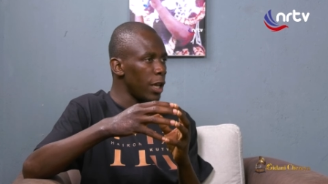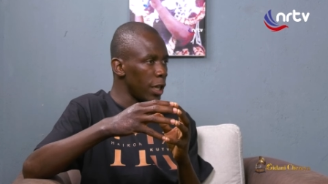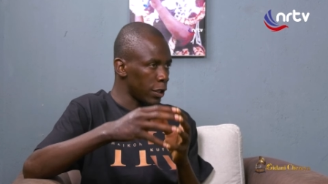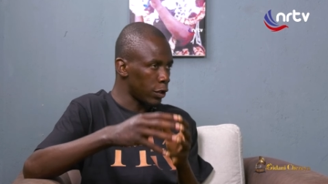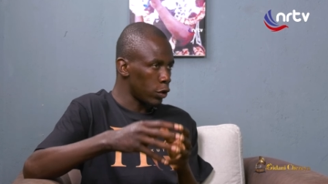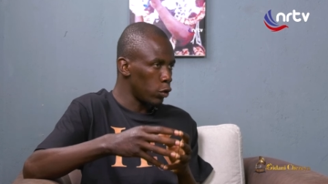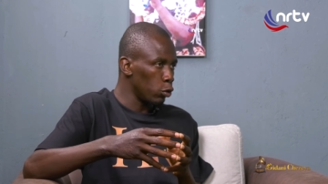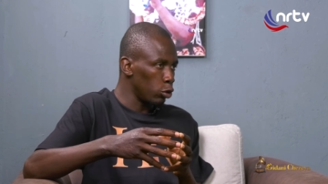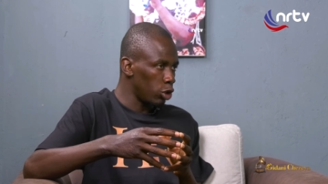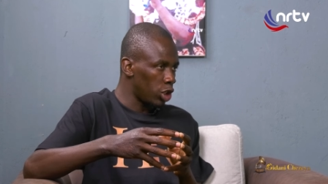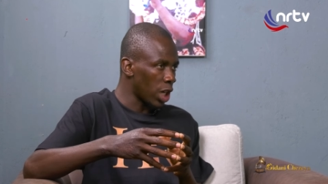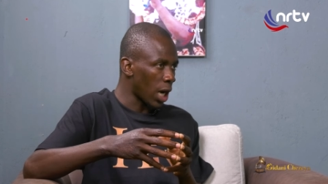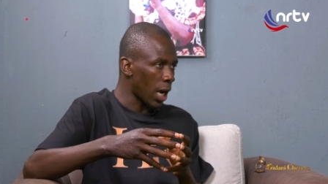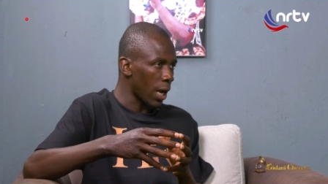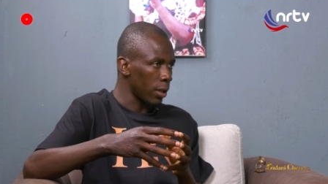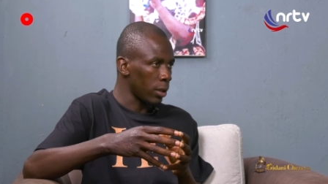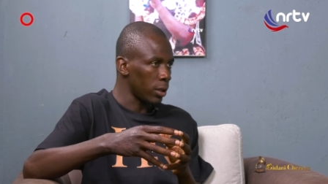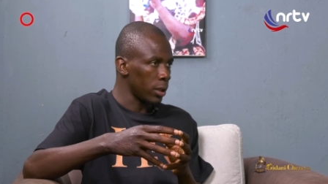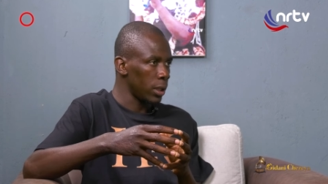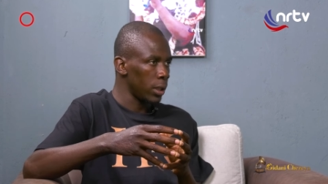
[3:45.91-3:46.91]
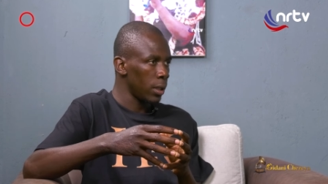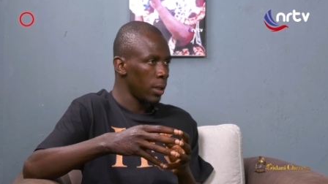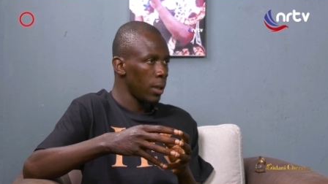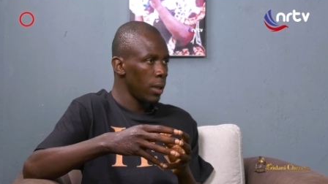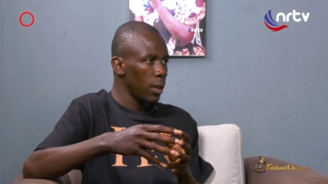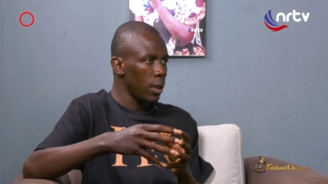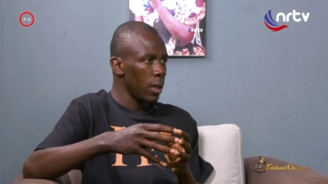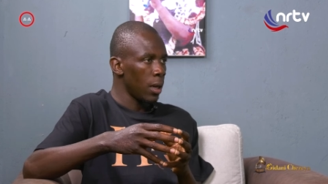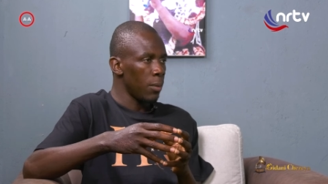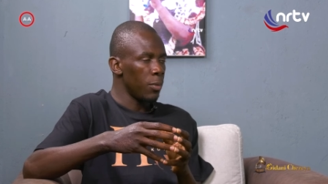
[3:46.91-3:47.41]
as good child
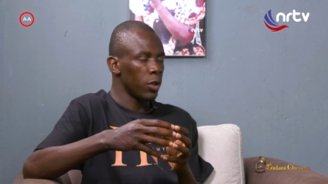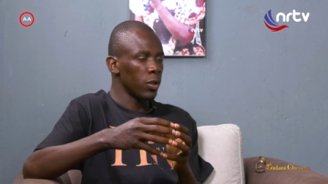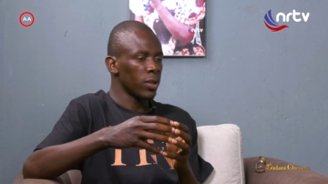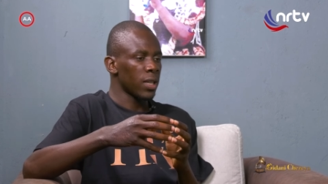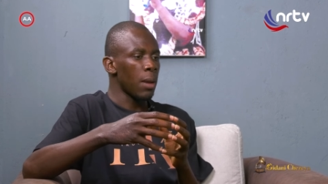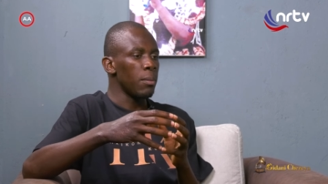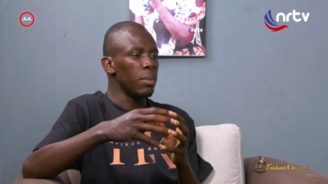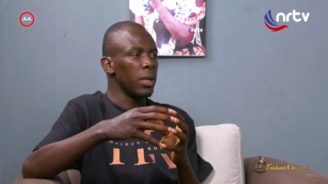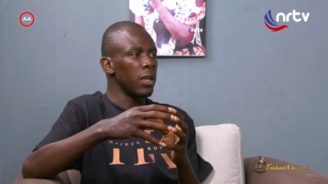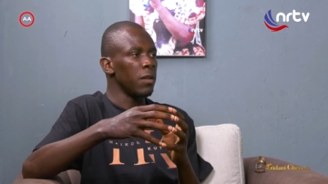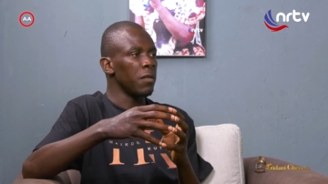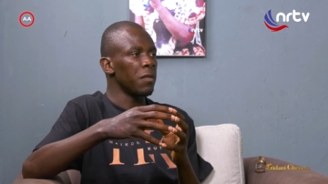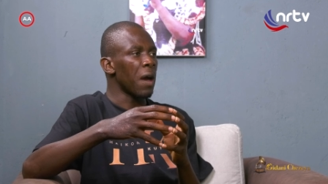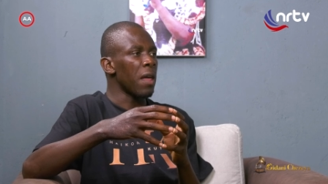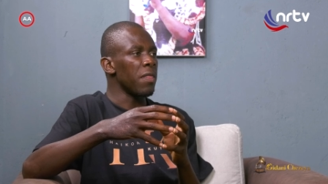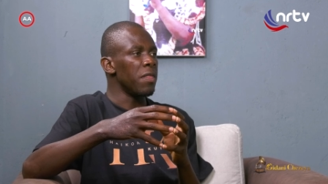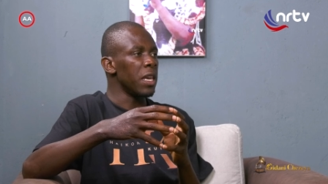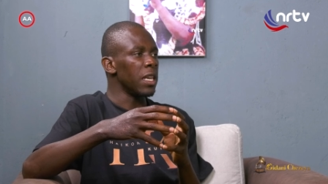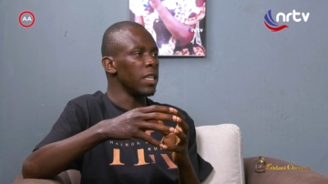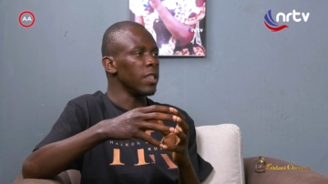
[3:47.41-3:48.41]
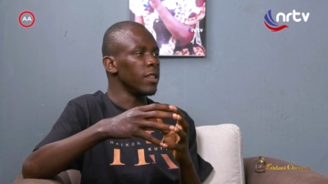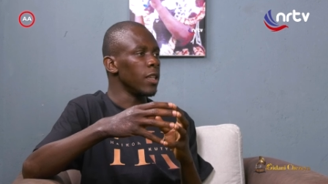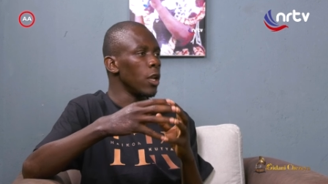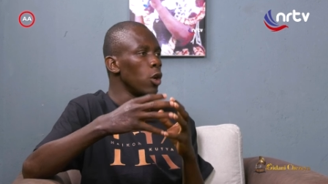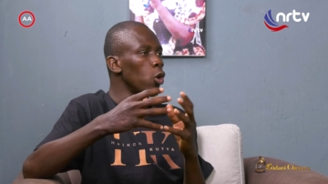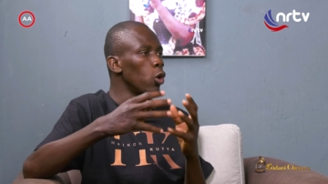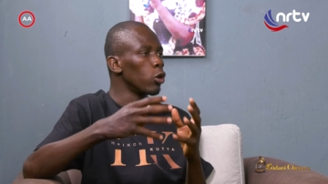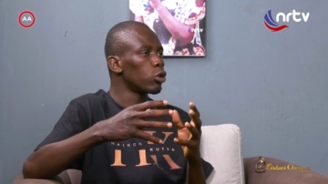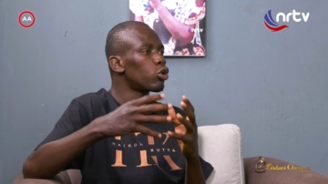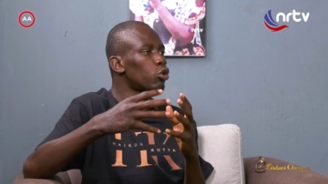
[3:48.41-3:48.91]
uh, because I believe there is a
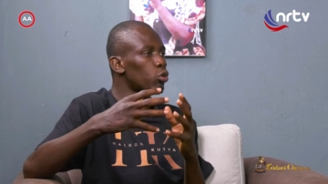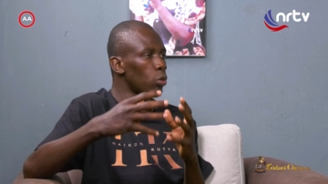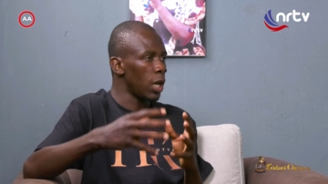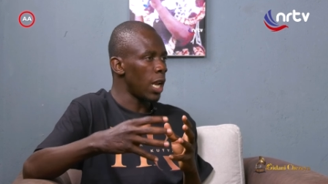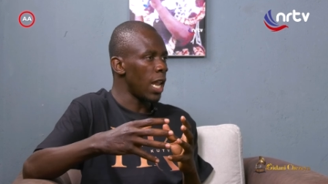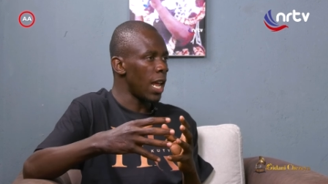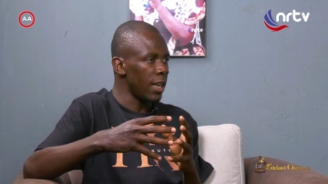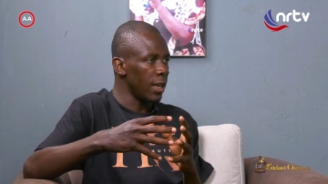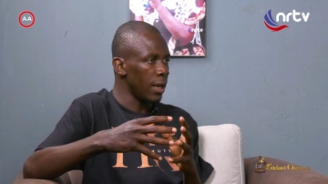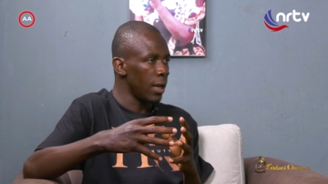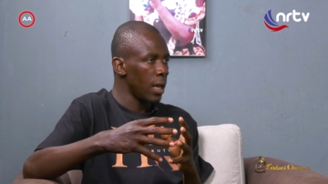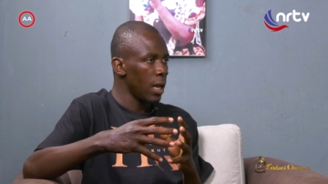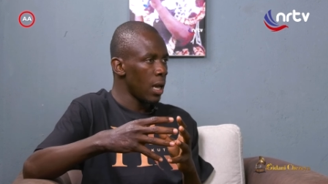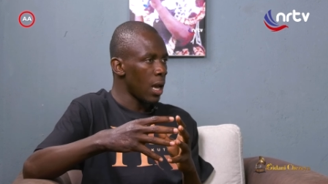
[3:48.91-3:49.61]
lot to learn